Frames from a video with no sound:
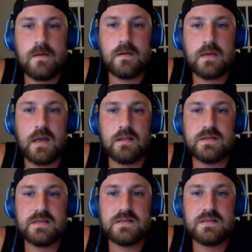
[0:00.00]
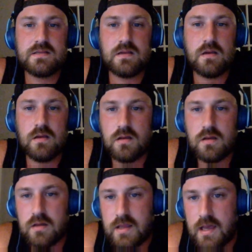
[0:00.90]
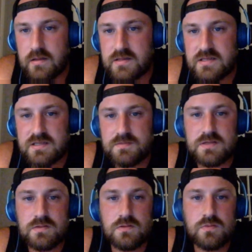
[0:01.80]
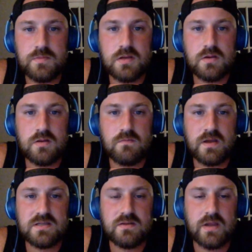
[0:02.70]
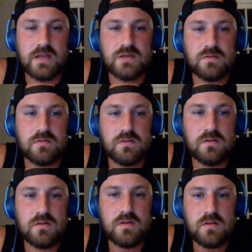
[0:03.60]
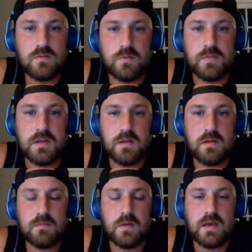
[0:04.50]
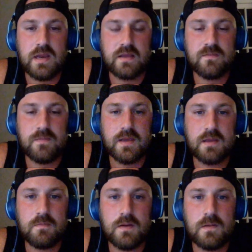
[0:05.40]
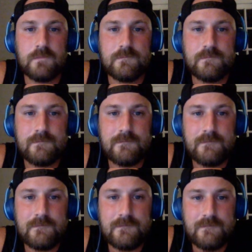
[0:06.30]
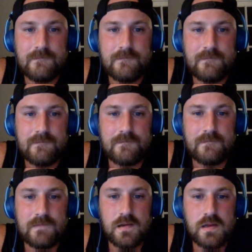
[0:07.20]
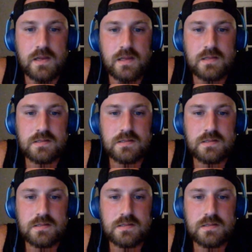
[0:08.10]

Callous Dismissal would be good. Rester Angel would be my next pick, but alright.